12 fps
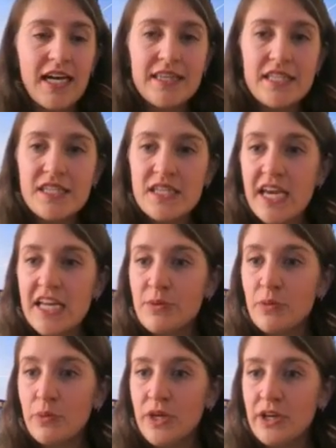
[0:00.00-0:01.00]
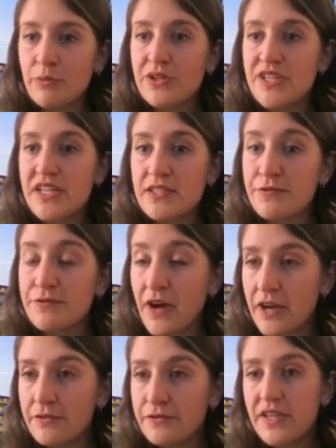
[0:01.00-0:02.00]
And this engagement wheel presents a
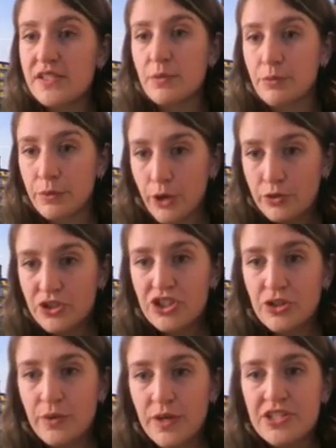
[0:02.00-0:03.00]
five-phase approach to